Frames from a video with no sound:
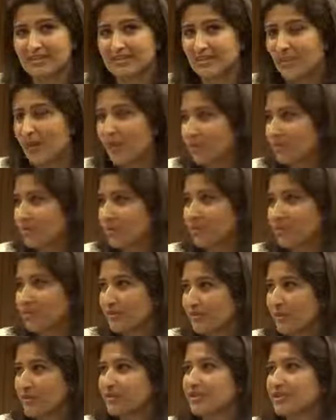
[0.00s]
his own
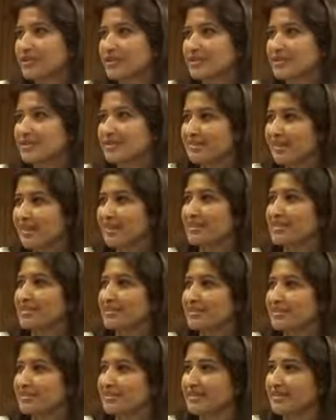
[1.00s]
refugee
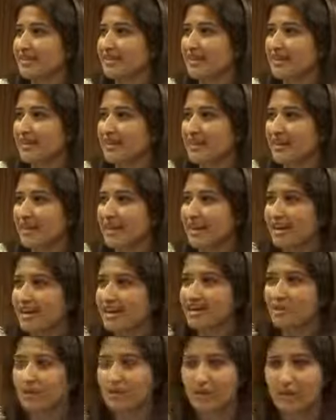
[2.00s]
status,
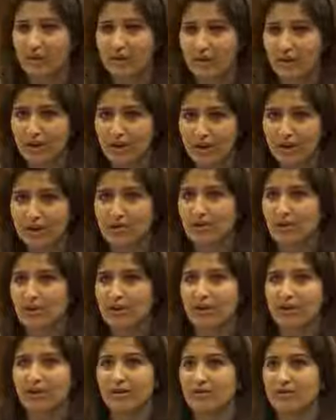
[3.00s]
and we
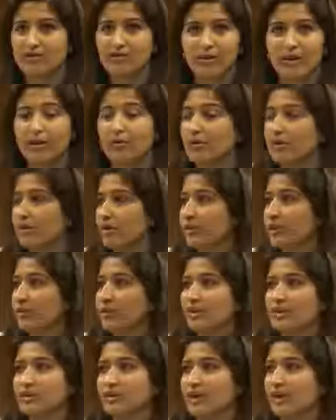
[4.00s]
don't
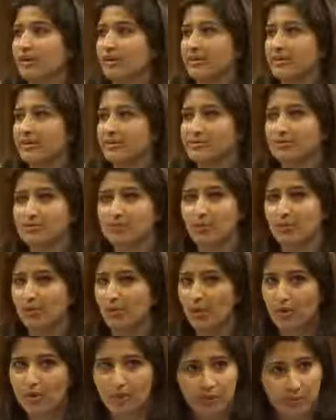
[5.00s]
know each other,
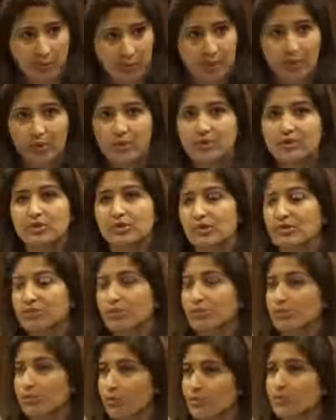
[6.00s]
but we do
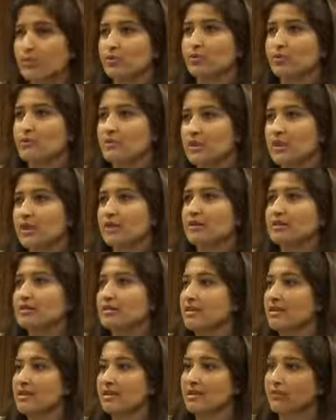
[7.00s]
once we
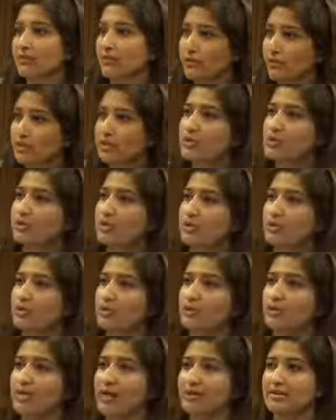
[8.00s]
meet. The first
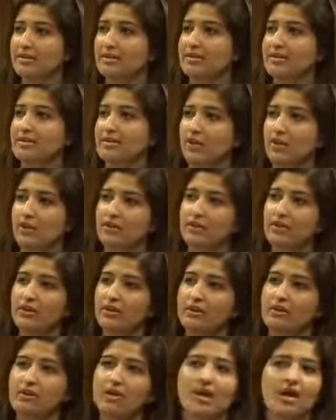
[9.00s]
question we ask each other
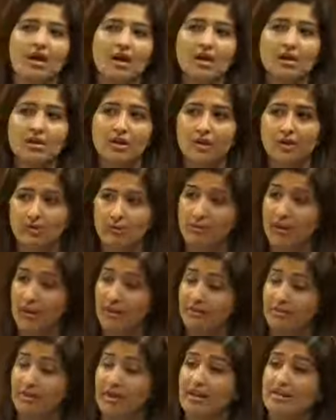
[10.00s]
is,
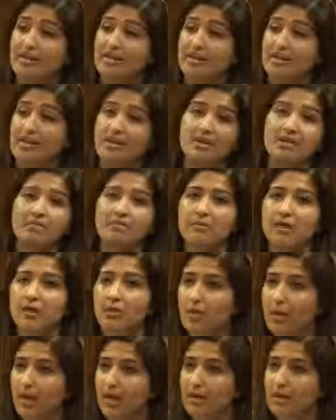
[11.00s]
Palestini
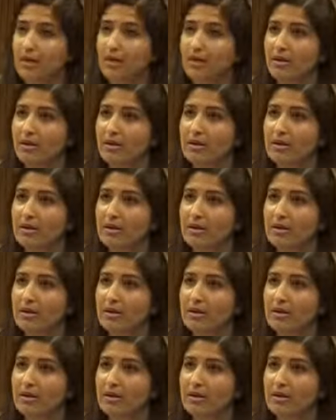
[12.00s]
min wain?